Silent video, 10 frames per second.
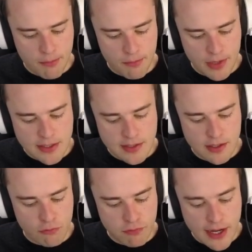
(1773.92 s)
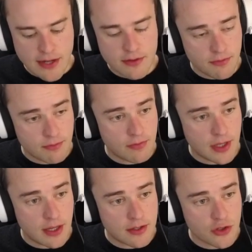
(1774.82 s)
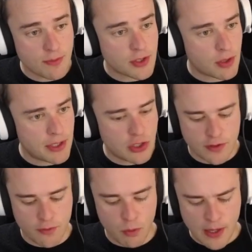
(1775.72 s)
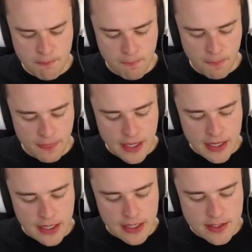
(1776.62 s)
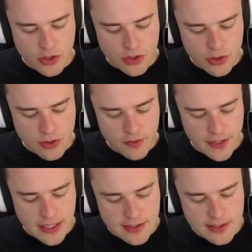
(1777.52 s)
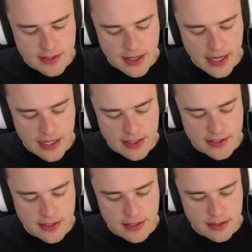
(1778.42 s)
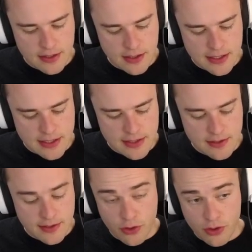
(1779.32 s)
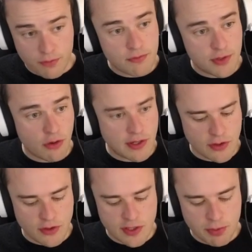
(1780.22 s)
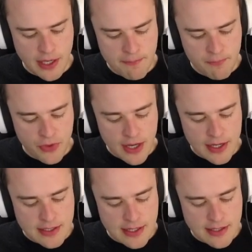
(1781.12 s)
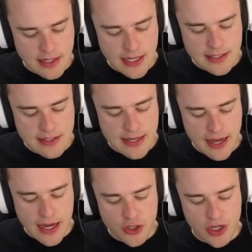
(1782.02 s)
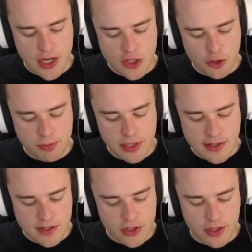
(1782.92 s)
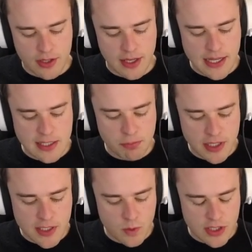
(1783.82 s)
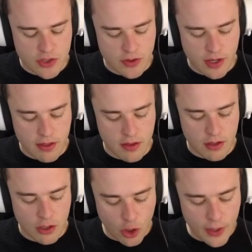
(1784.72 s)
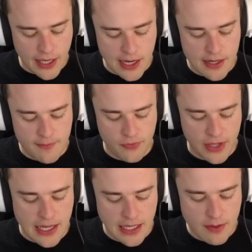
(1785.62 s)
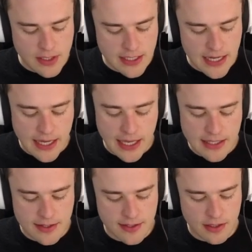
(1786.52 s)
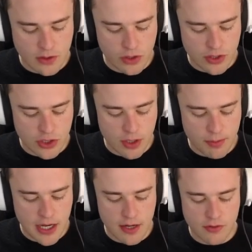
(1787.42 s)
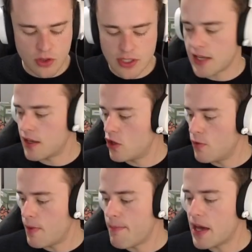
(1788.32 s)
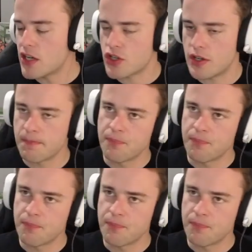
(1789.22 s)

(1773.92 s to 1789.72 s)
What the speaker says: It's a red strip, so it pitches for 1. It's got 2 defense, and it's 0 resources to play. It says the next attack action card you play this turn gains +1 strength, Go Again, and if this attack hits, look at the top card of your deck, you may banish it.